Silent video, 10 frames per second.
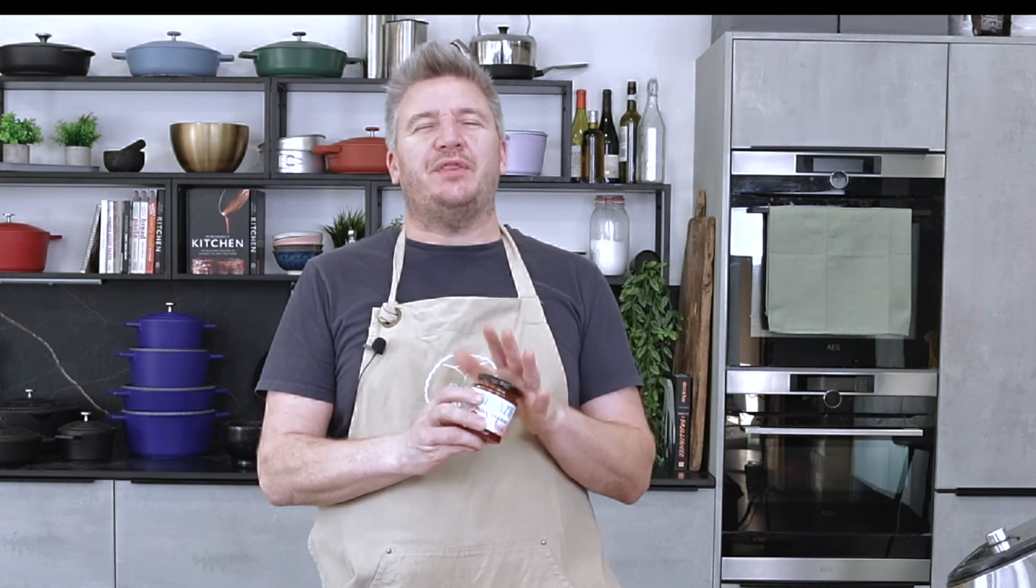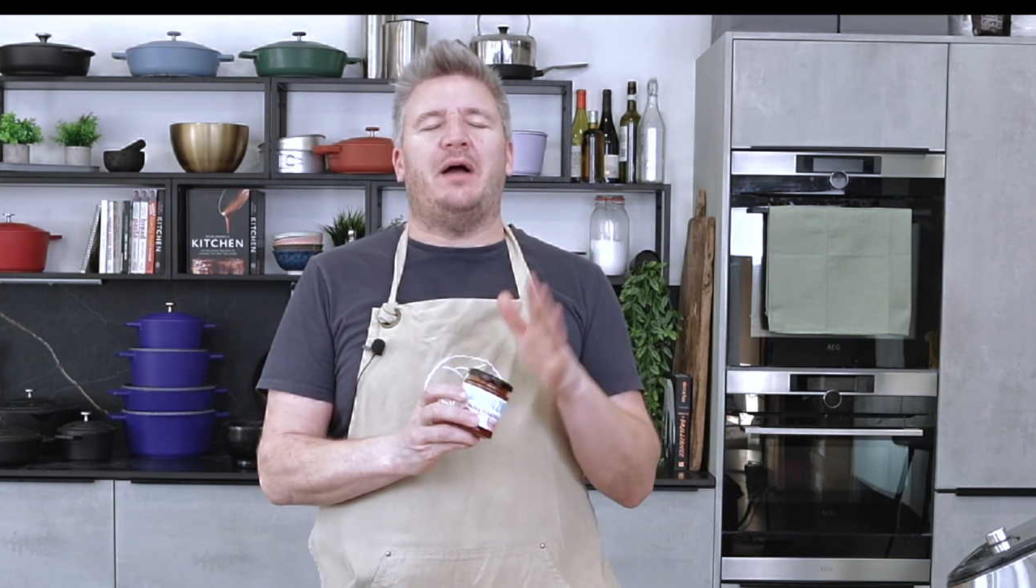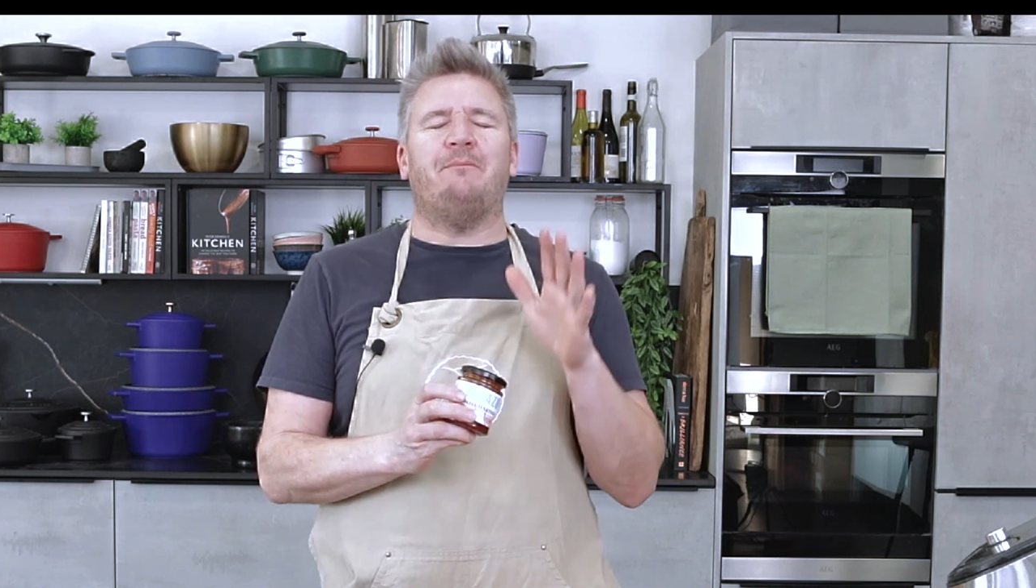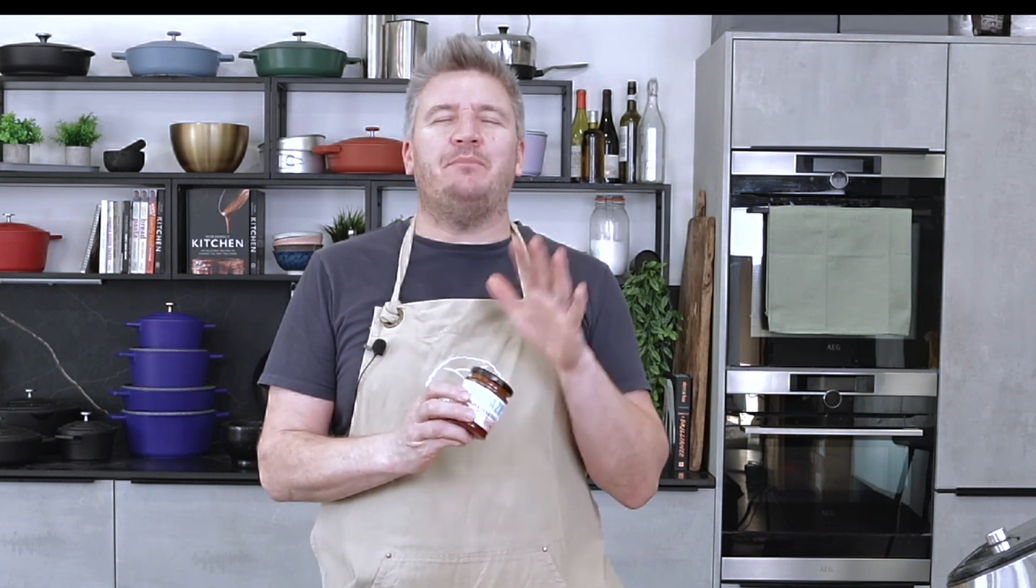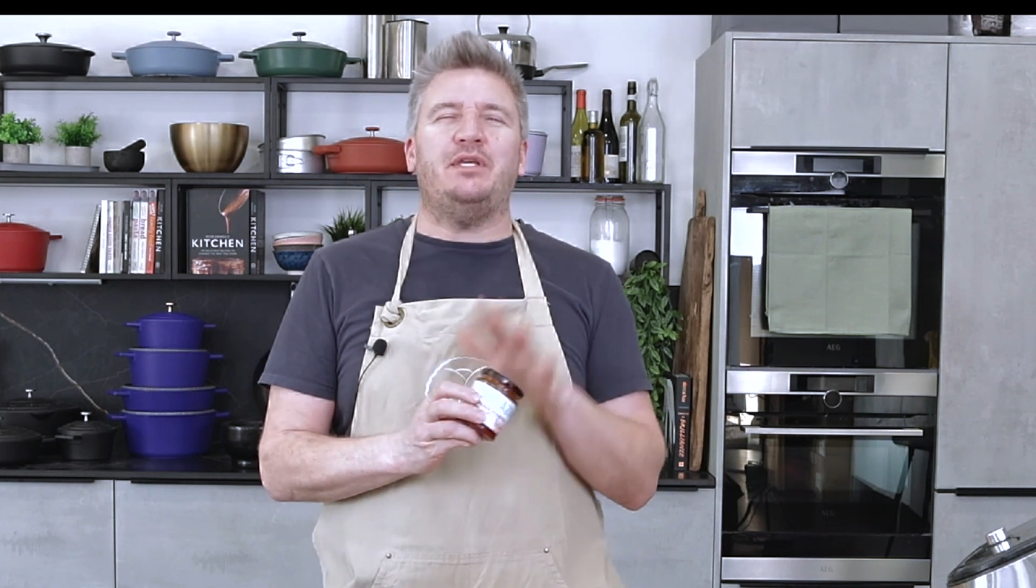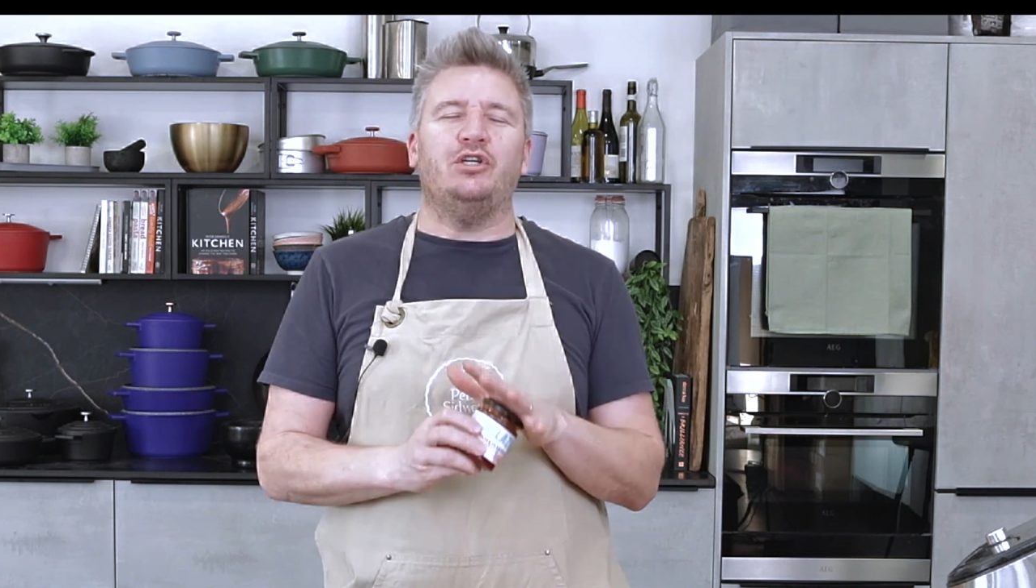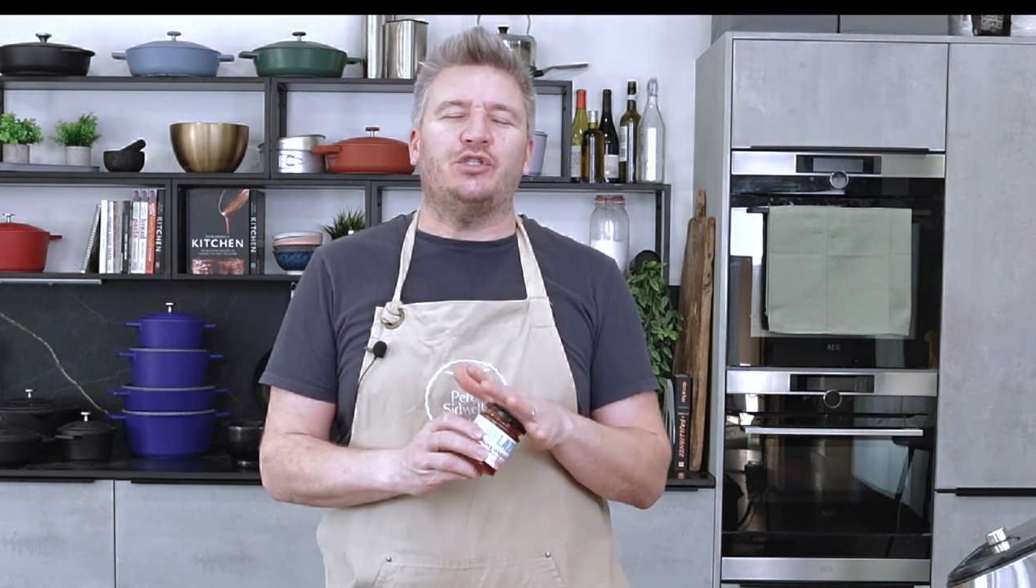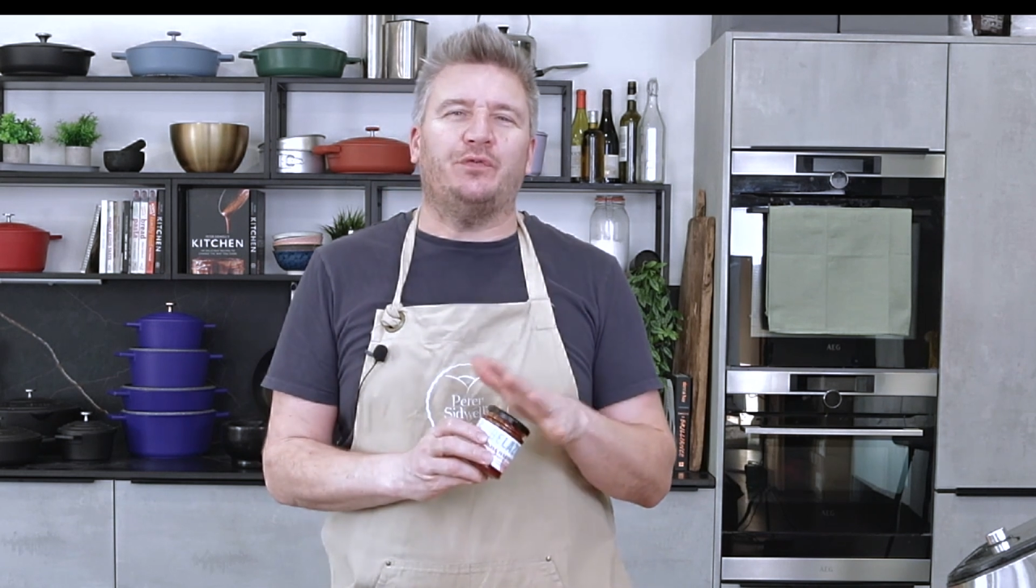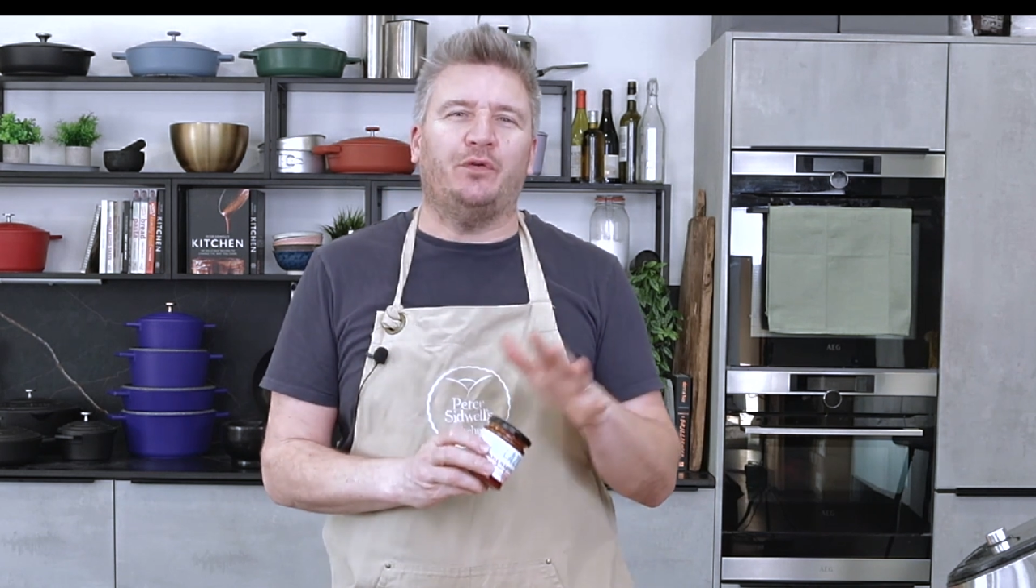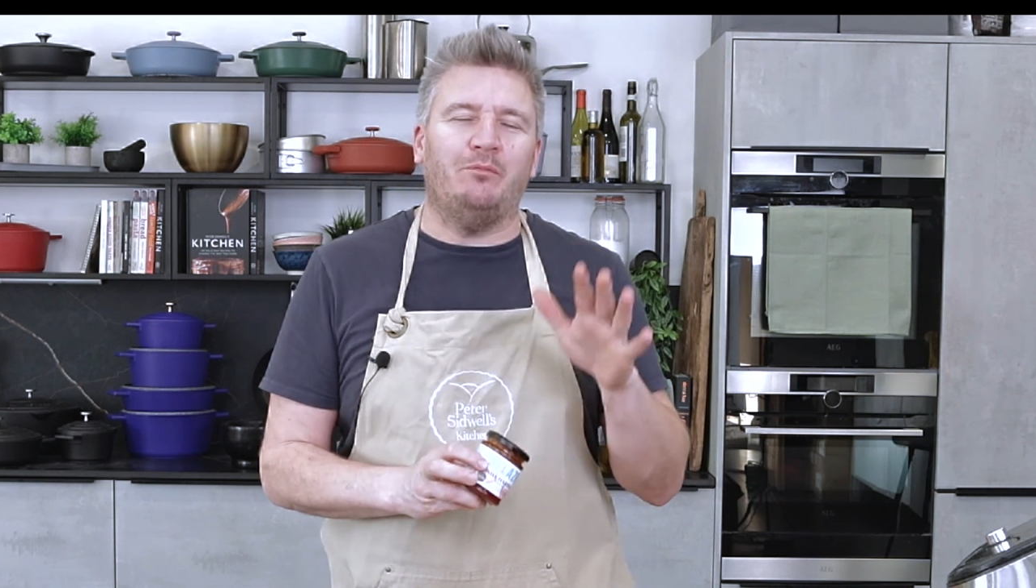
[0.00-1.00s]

that beautiful